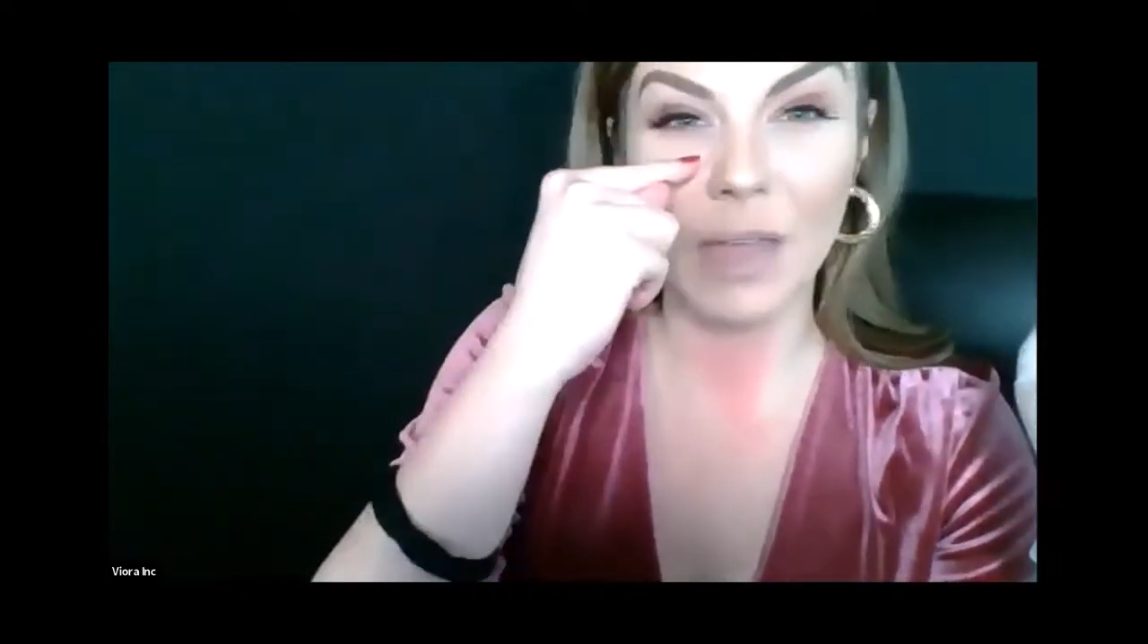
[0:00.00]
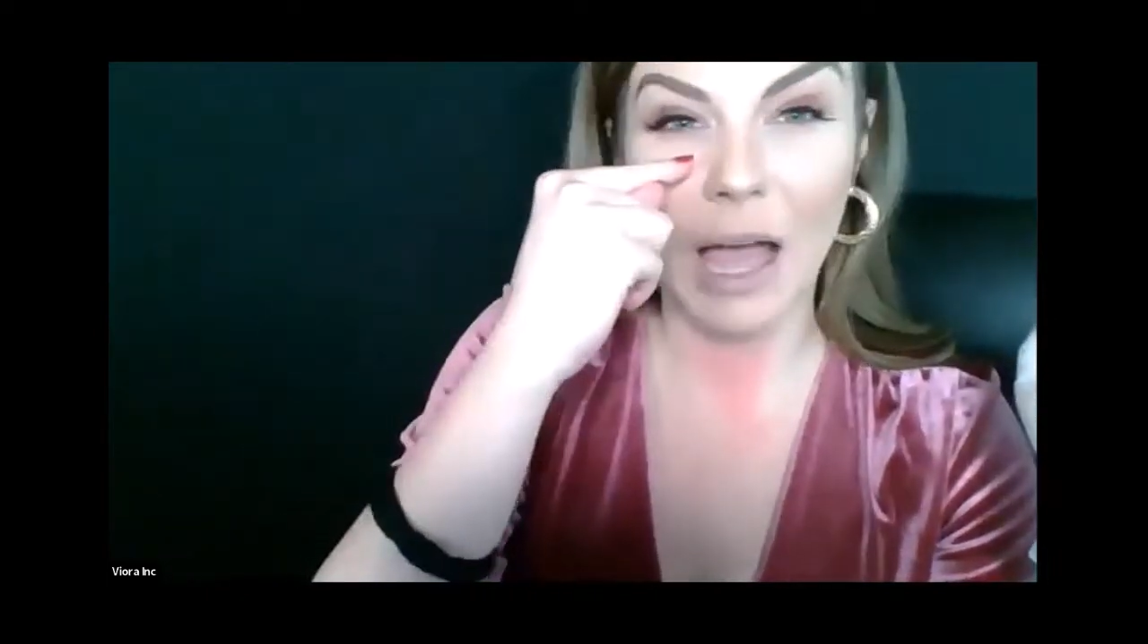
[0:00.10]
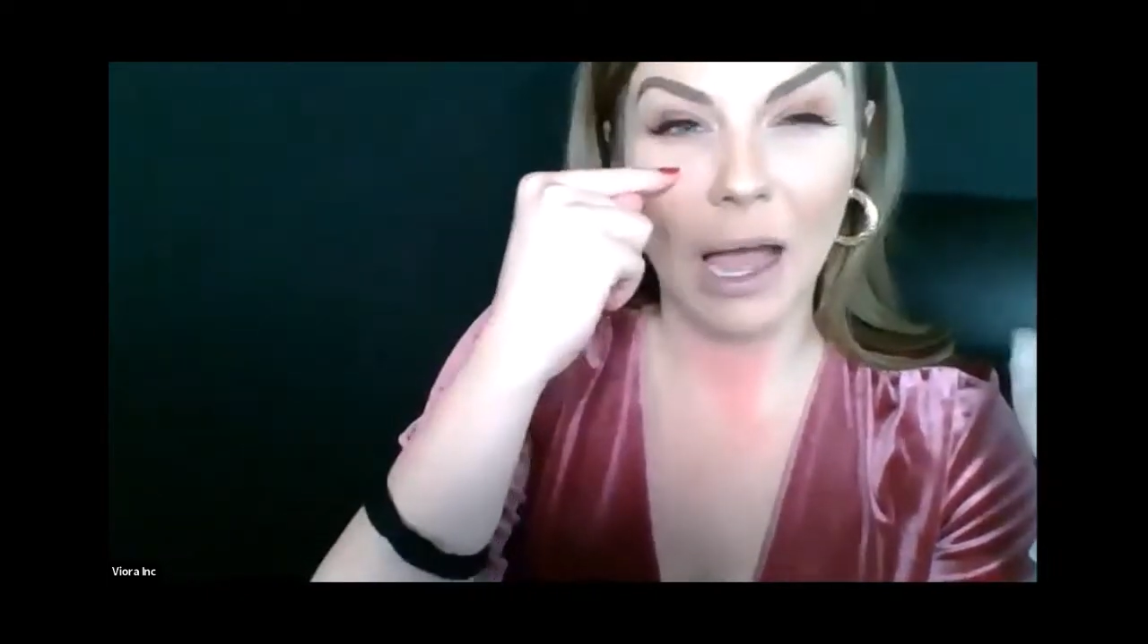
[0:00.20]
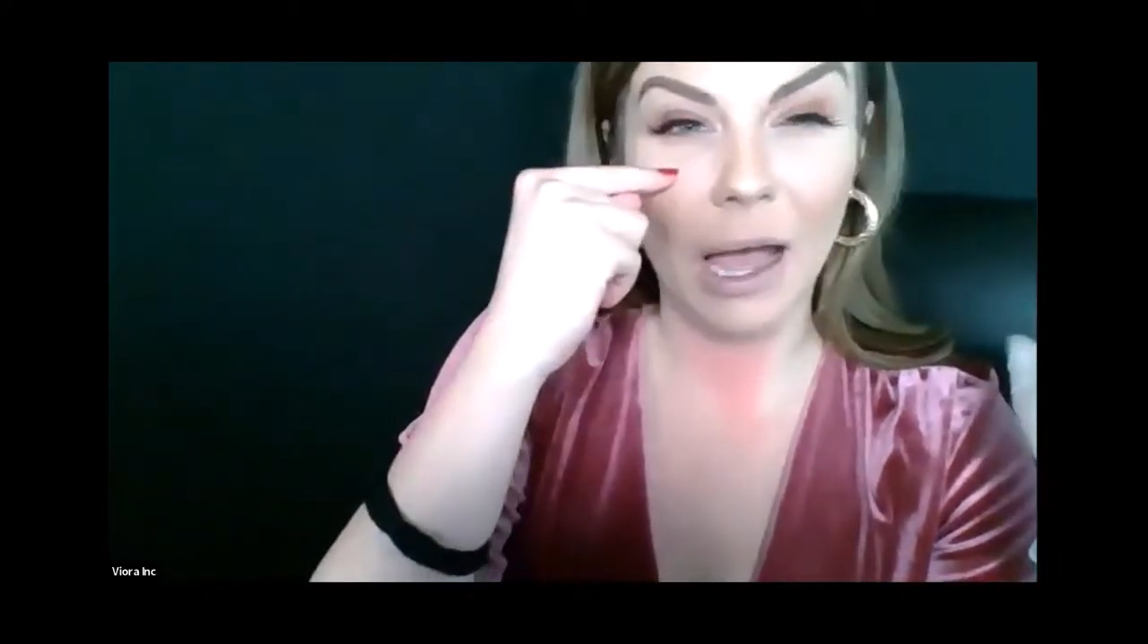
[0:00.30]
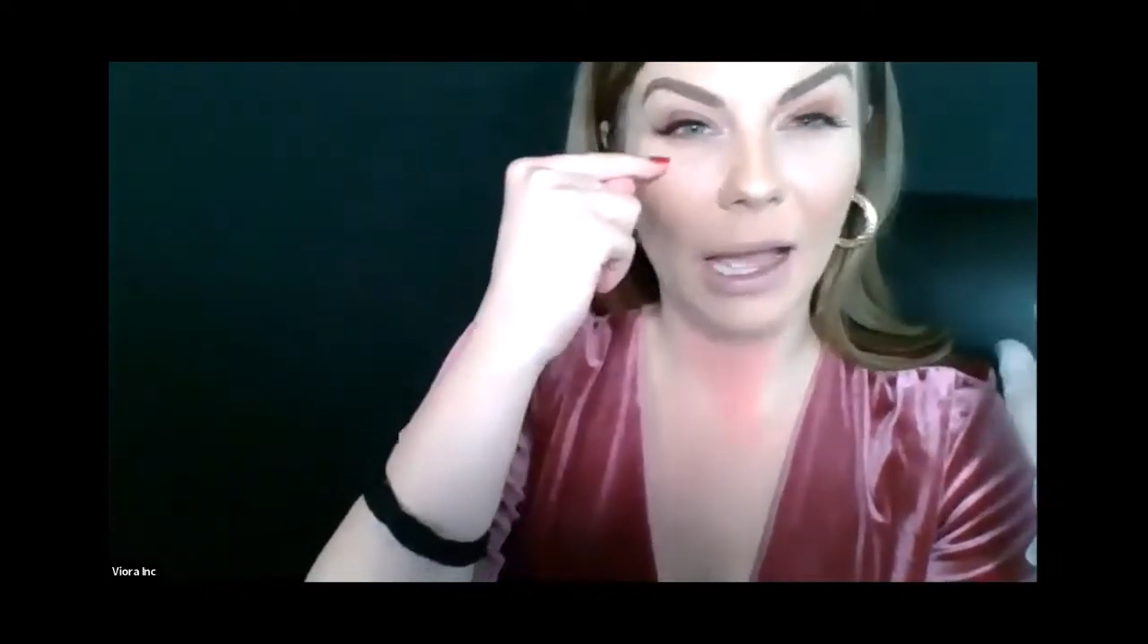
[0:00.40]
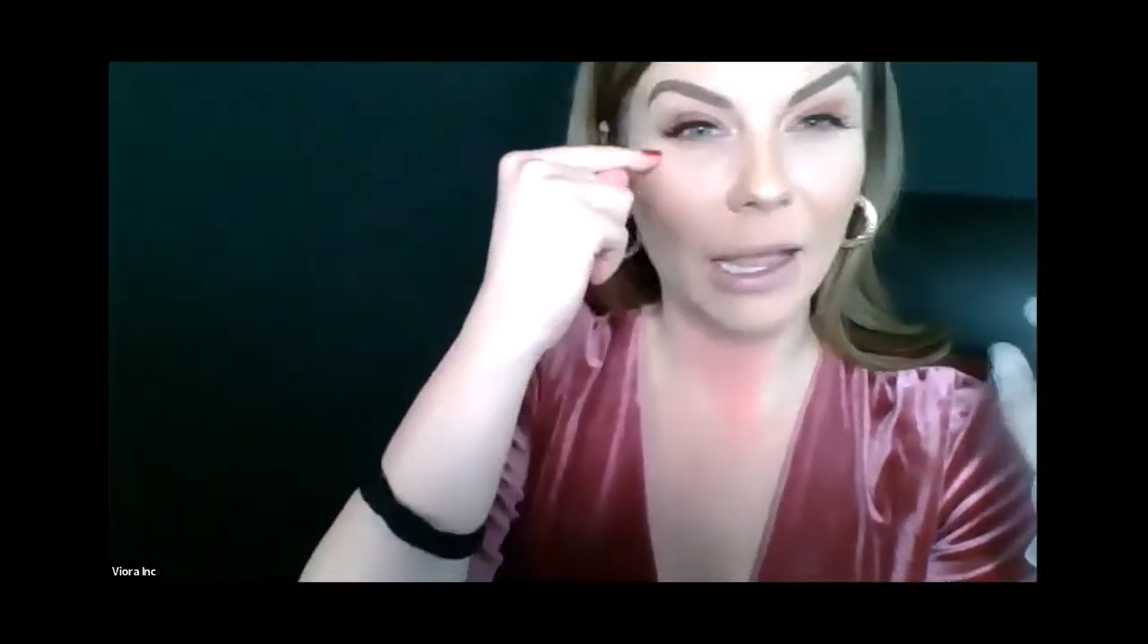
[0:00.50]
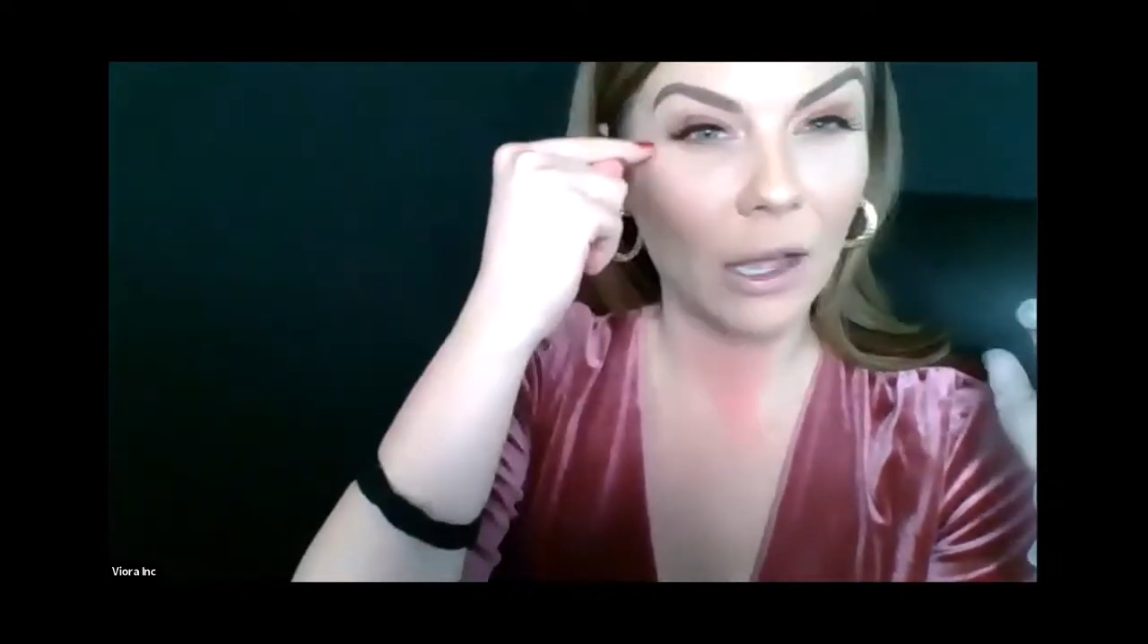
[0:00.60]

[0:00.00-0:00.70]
the eye,